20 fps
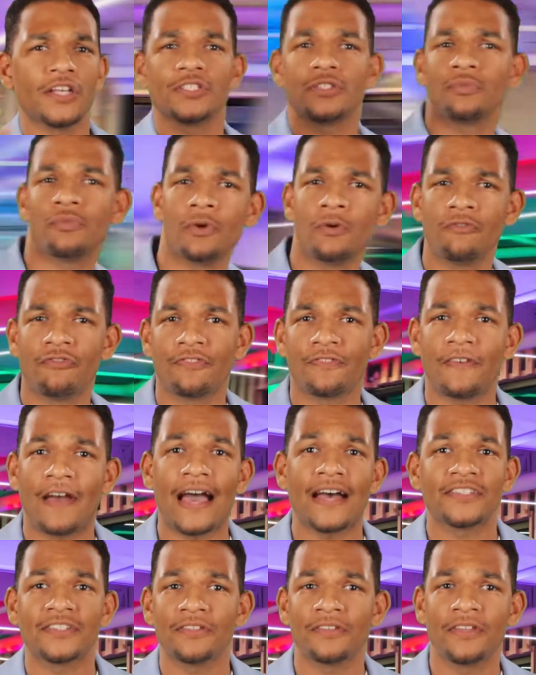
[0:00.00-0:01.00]
the room
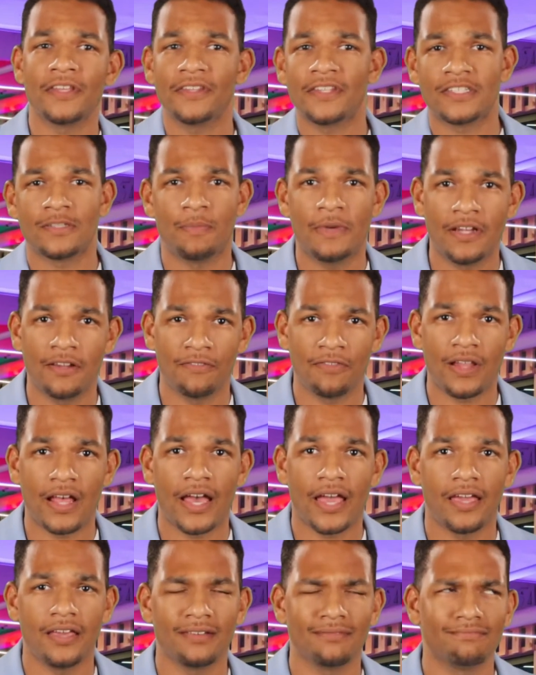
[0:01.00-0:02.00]
faster than the speed of
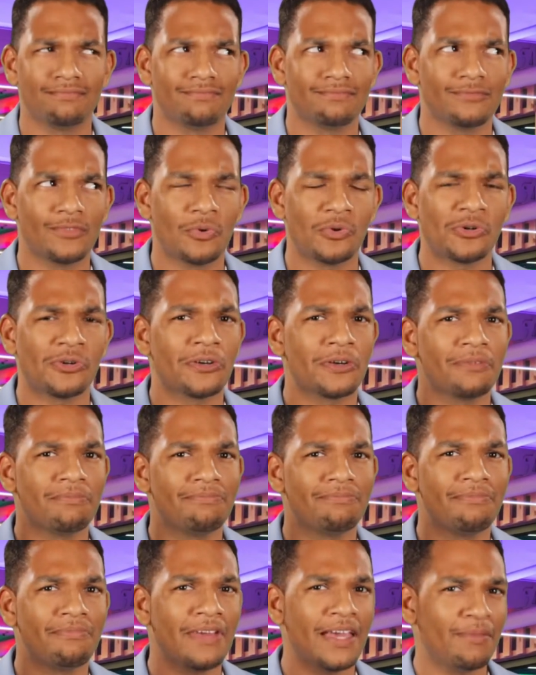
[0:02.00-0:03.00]
light. Or
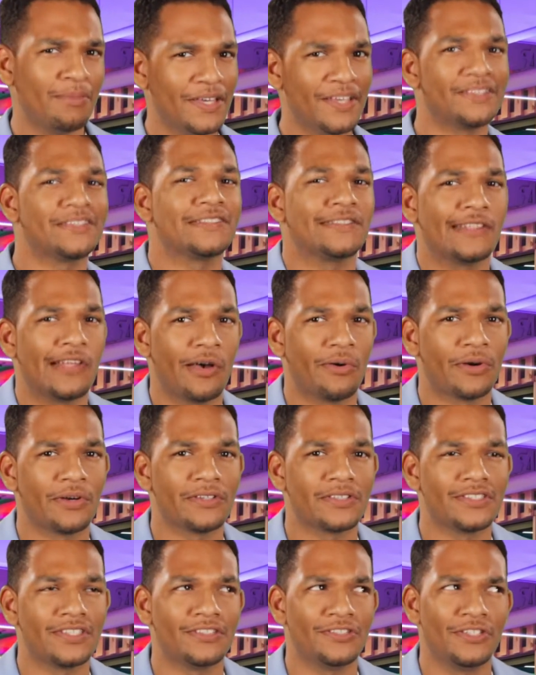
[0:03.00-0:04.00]
maybe it's slower
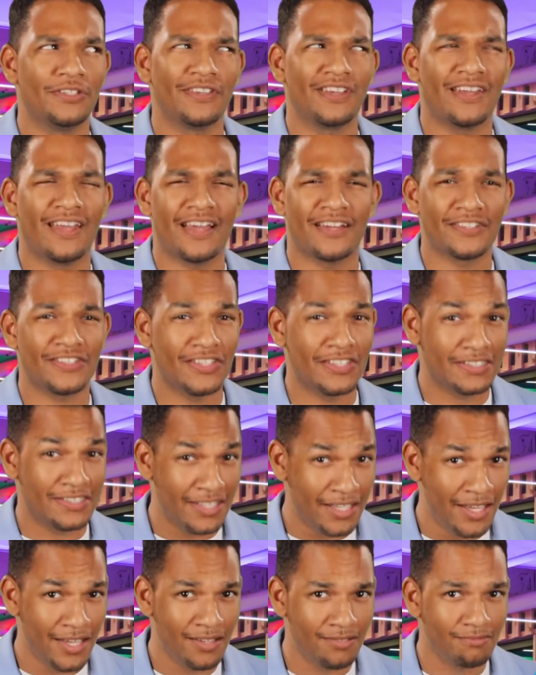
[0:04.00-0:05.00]
since you can actually
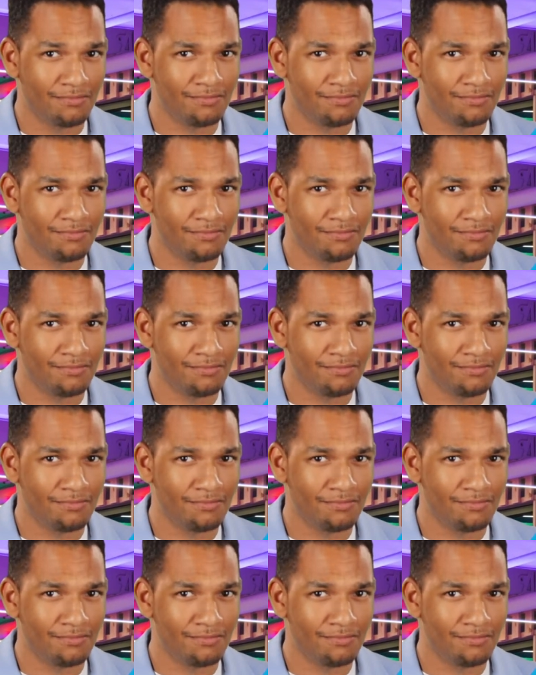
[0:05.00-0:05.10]
see it.